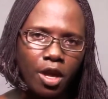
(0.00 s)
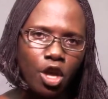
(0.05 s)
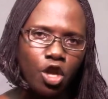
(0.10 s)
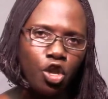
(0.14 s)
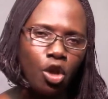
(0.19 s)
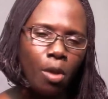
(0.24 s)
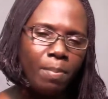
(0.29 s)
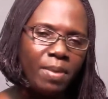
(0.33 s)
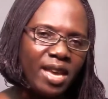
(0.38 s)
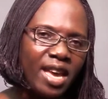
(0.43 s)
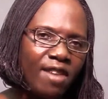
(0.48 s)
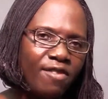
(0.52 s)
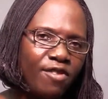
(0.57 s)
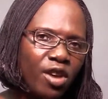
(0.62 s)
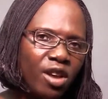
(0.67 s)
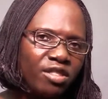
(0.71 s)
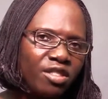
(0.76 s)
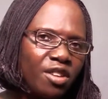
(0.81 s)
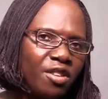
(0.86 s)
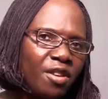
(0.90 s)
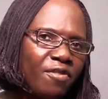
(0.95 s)
your behavior
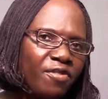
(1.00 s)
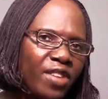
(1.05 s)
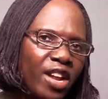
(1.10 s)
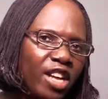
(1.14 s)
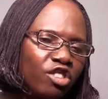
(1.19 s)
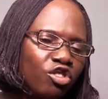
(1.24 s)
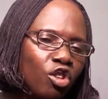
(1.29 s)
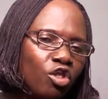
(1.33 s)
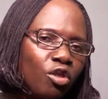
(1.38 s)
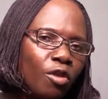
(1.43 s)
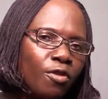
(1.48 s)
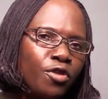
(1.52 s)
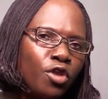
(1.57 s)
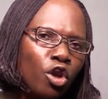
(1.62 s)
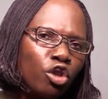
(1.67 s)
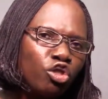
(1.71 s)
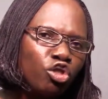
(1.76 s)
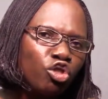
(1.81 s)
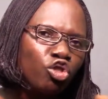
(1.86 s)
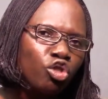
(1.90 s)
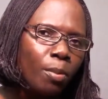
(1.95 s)
is a reflection of your
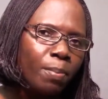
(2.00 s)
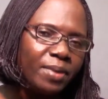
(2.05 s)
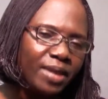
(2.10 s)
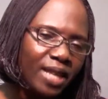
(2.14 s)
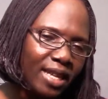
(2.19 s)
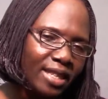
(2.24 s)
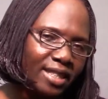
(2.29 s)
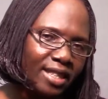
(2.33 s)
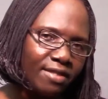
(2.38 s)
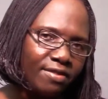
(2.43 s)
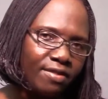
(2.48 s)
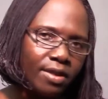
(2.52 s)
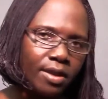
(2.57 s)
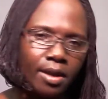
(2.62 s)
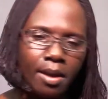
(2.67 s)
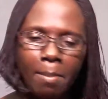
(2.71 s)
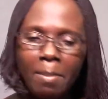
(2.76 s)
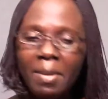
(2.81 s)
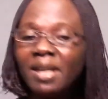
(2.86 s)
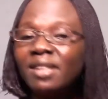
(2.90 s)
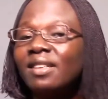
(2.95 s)
subjective
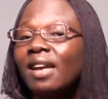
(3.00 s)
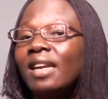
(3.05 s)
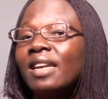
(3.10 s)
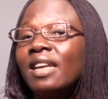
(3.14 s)
mental